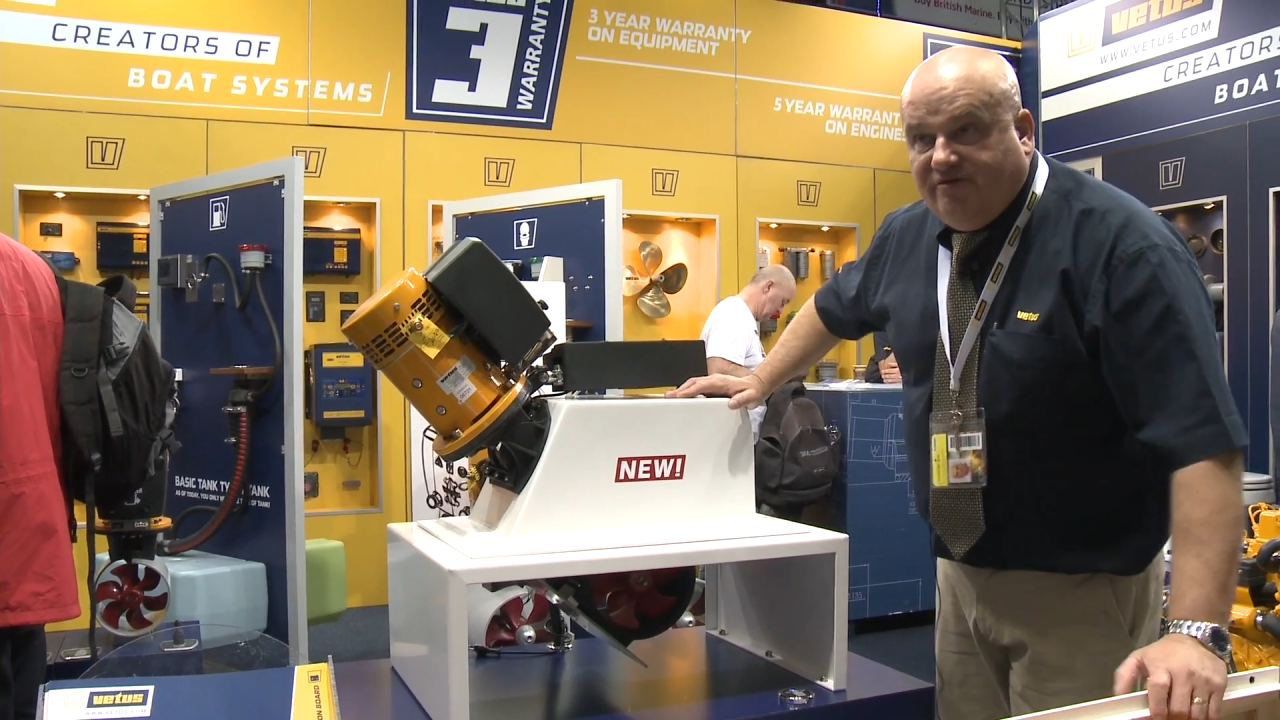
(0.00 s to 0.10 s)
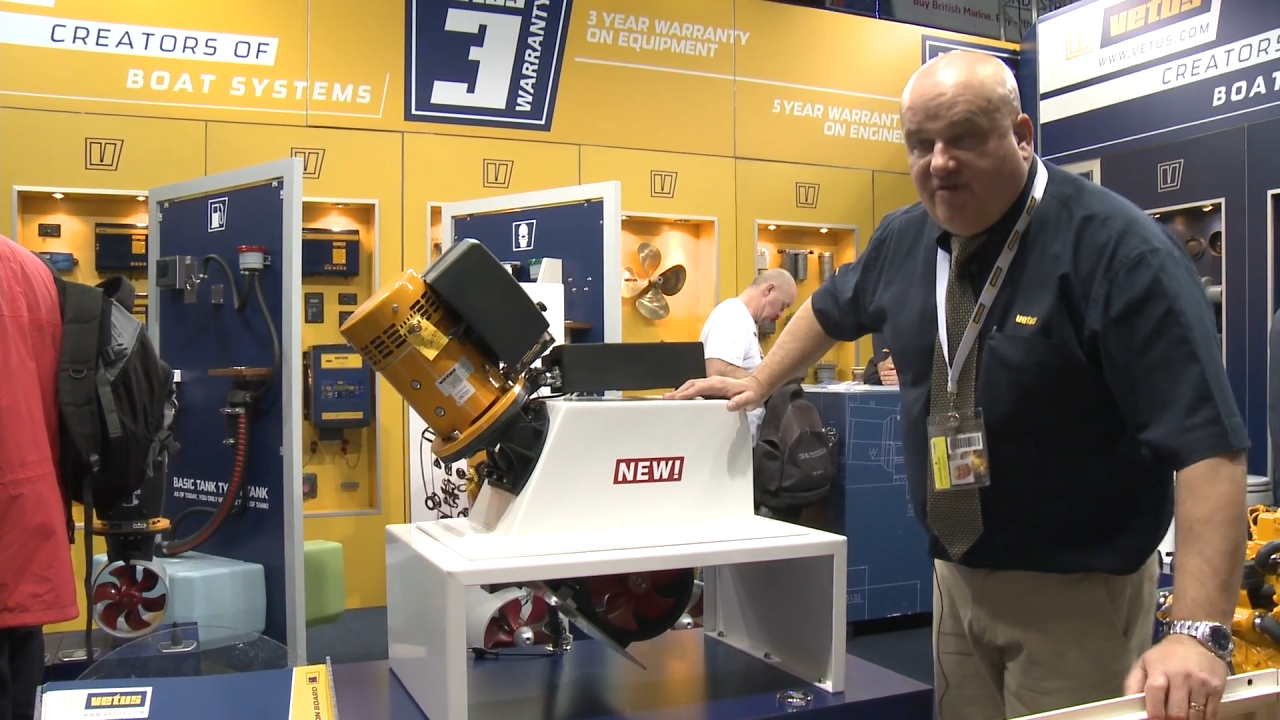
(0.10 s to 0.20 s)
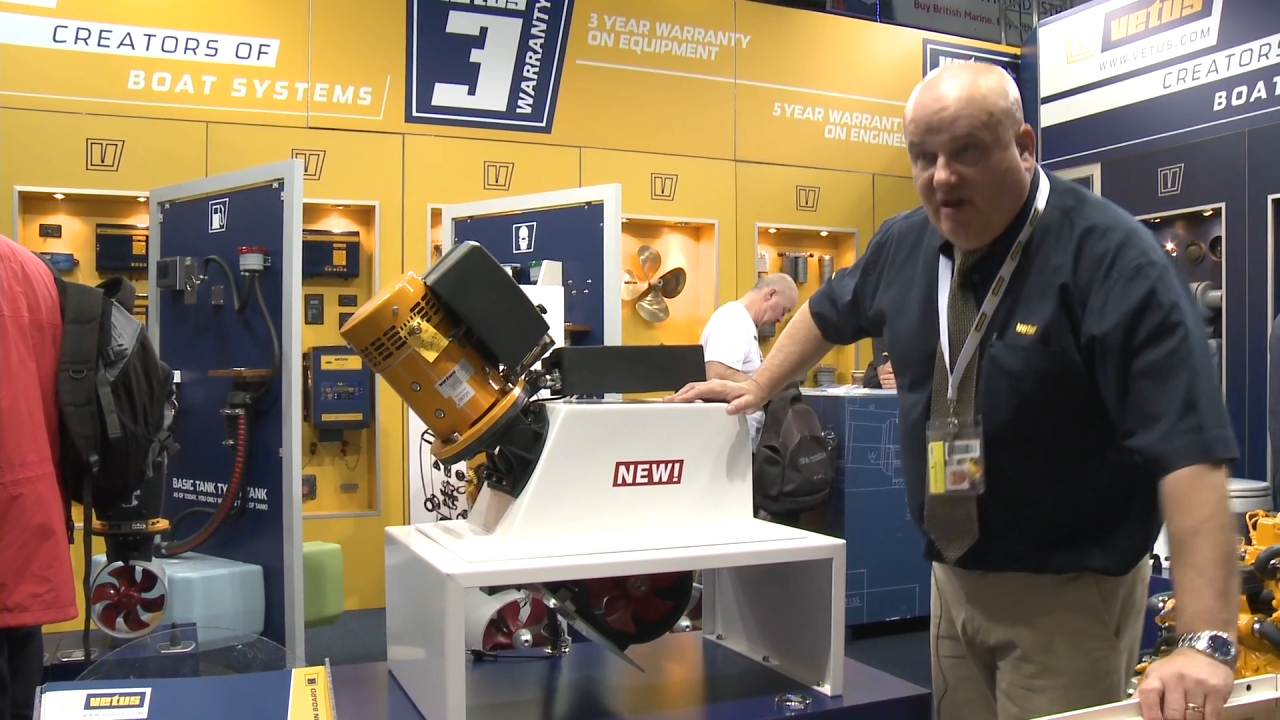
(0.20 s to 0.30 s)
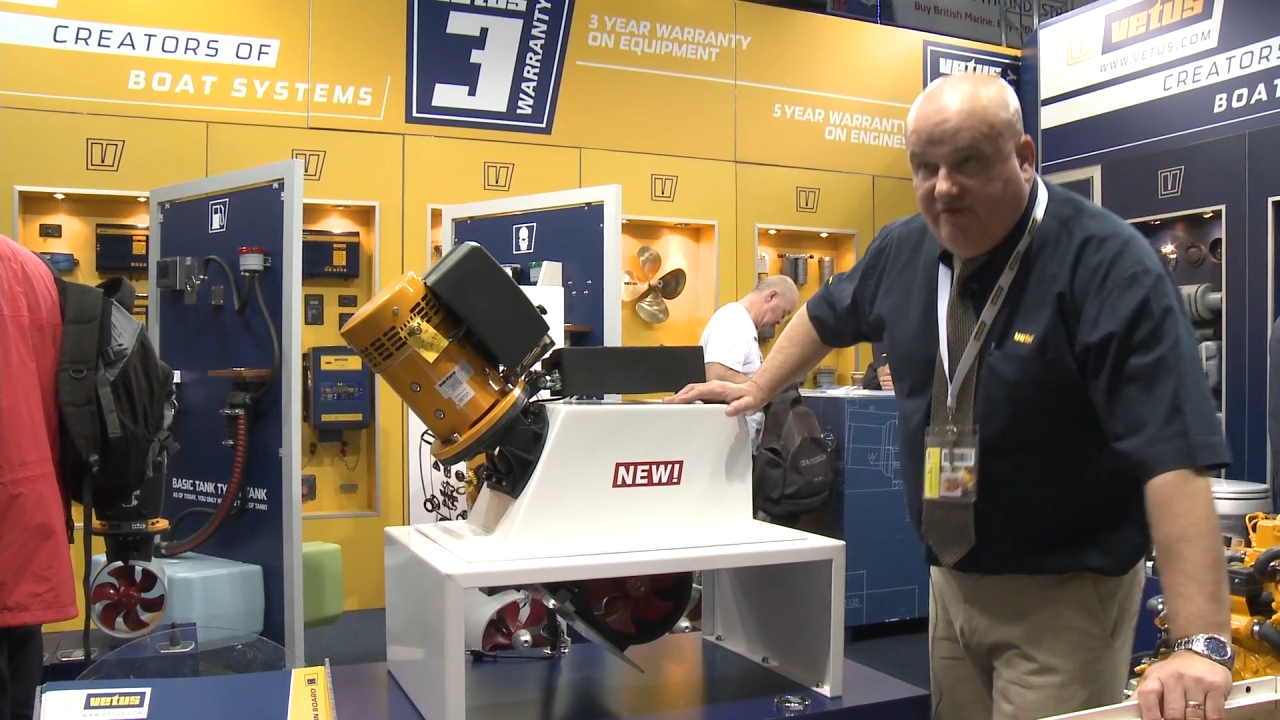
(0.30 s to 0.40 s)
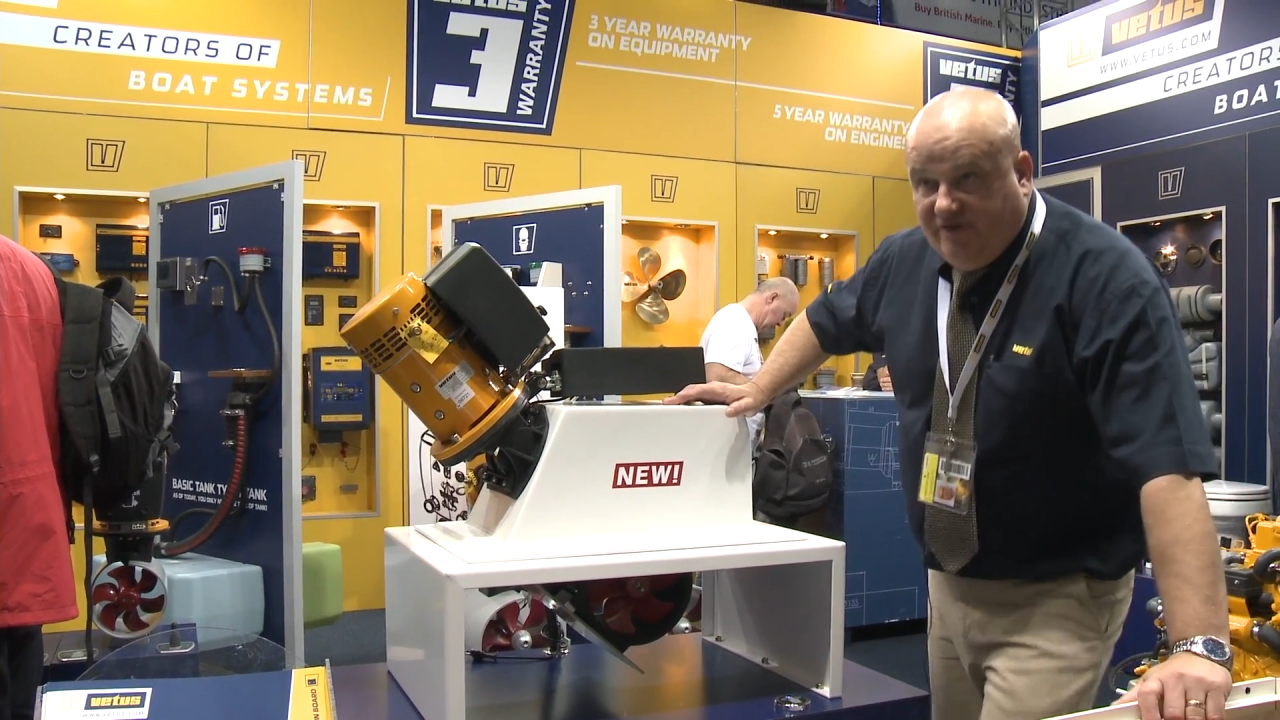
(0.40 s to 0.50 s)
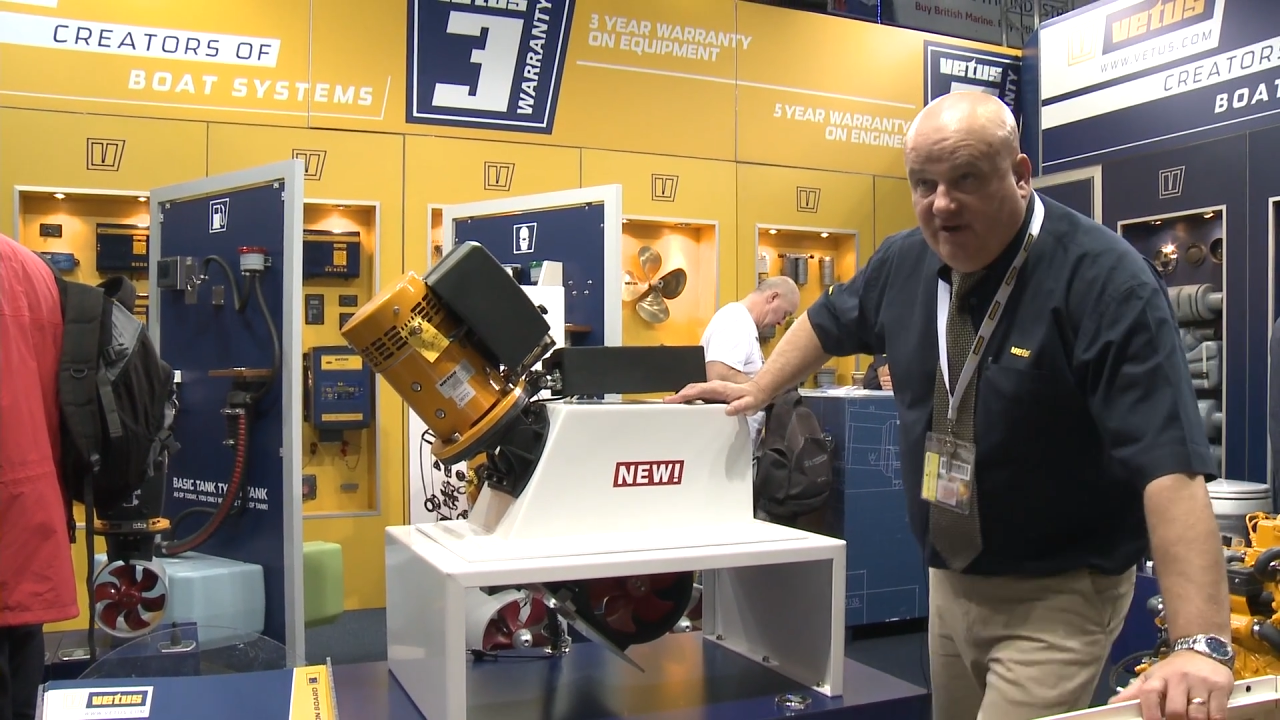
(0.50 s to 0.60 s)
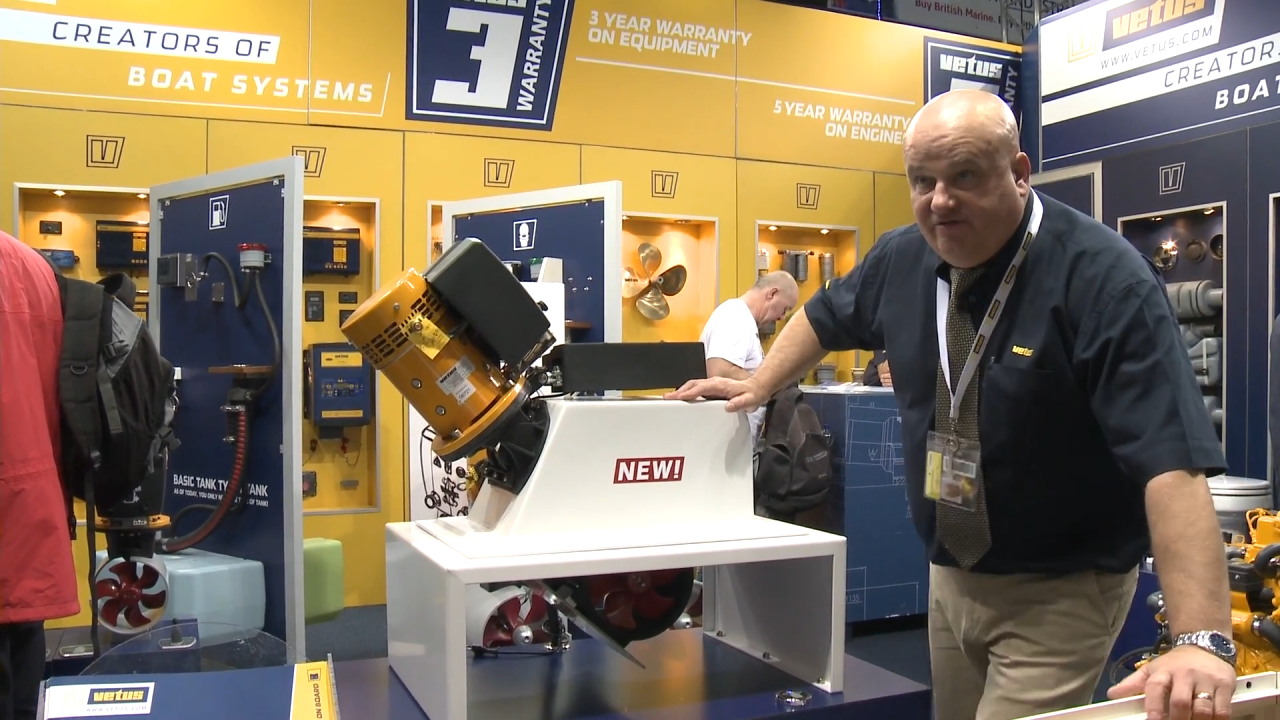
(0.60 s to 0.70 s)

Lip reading: safety